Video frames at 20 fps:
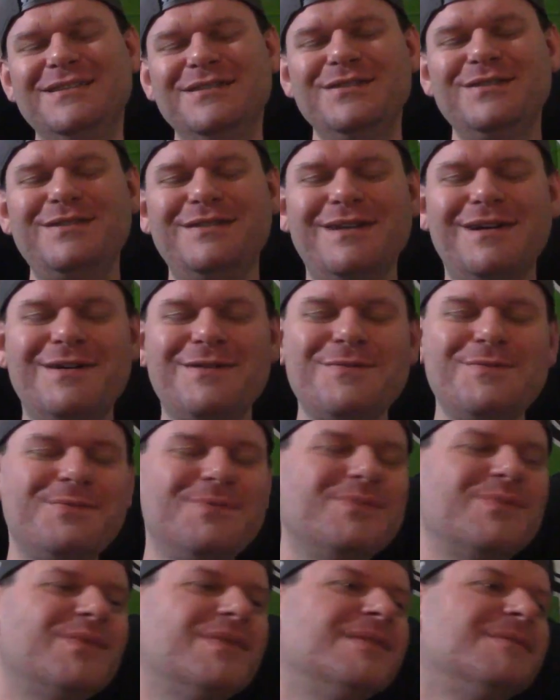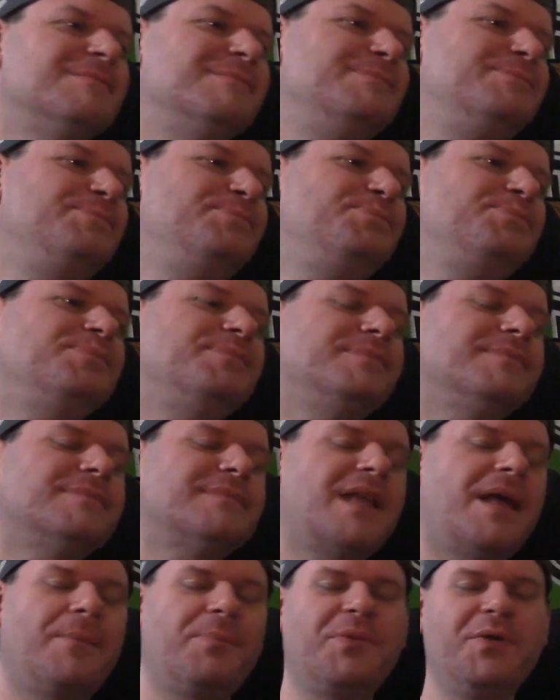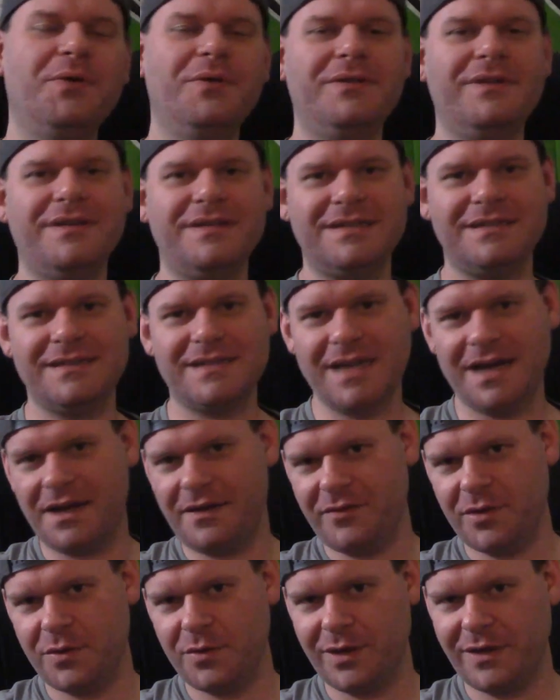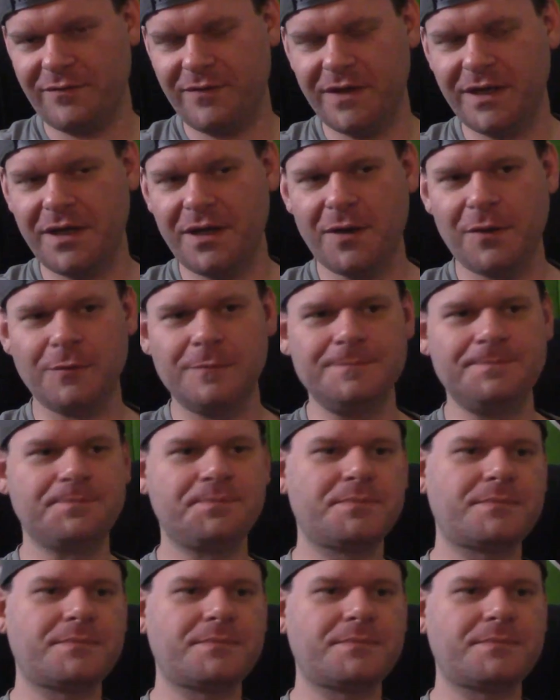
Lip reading: So, I'm doing this as kind of a quick video.